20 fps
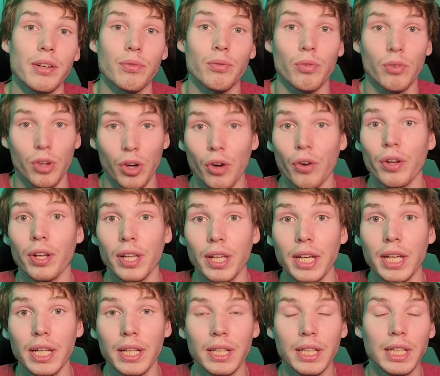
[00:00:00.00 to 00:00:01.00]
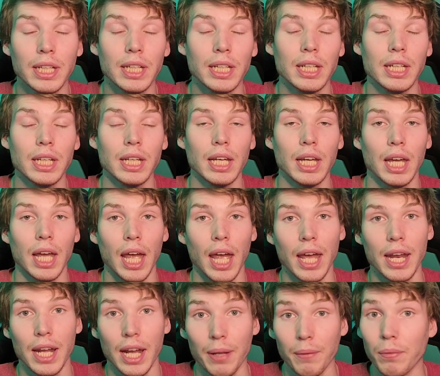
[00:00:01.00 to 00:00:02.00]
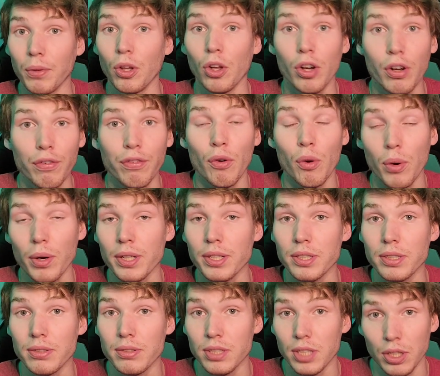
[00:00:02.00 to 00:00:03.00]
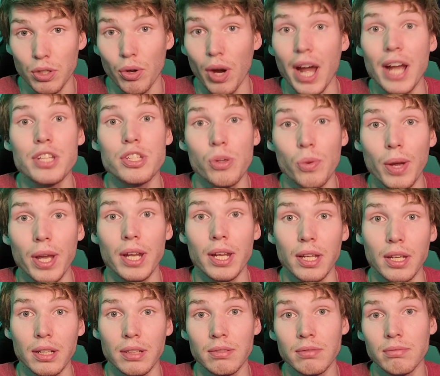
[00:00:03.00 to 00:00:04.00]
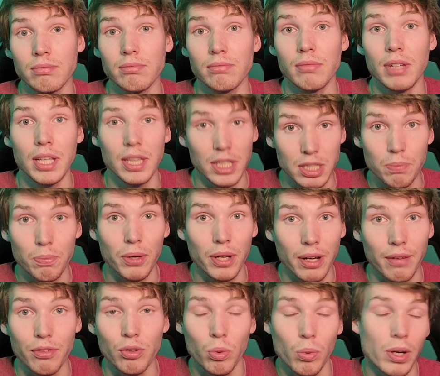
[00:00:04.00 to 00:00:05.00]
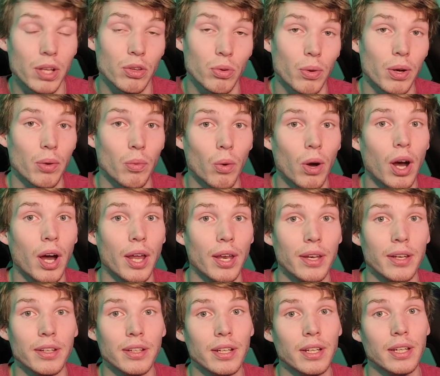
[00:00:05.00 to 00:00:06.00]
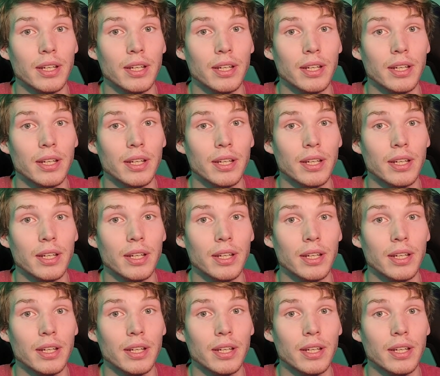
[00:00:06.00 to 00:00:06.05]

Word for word: in currently. And I look forward to graduating in the spring of 2021.